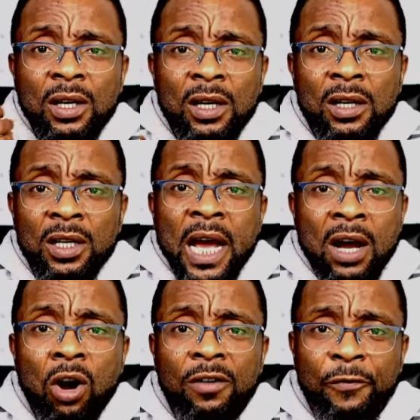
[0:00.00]
they are
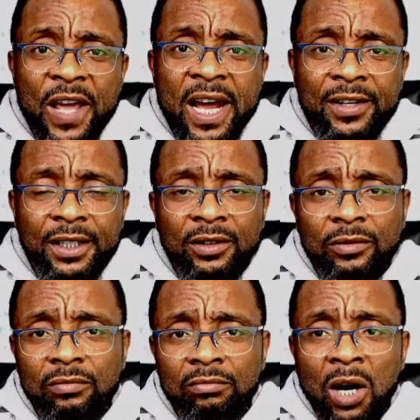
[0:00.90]
God-fearing.
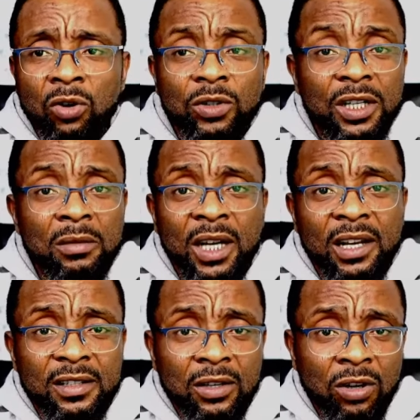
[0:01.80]
My own criminal is
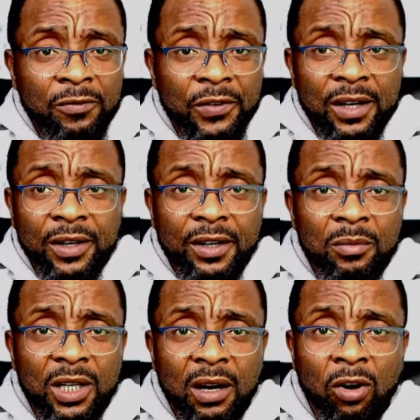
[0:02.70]
a God-fearing
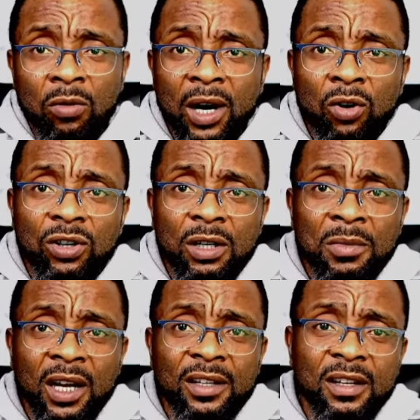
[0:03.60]
criminal. Oh, my own
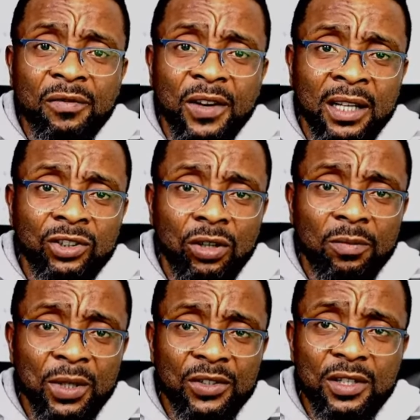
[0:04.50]
criminal is a
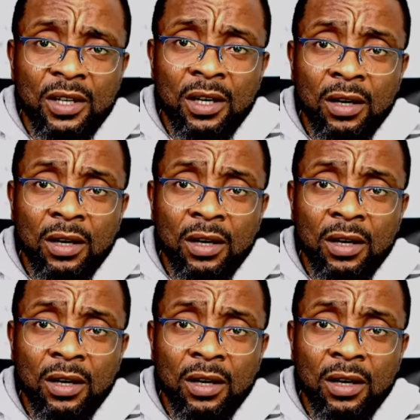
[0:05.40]
philanthropist.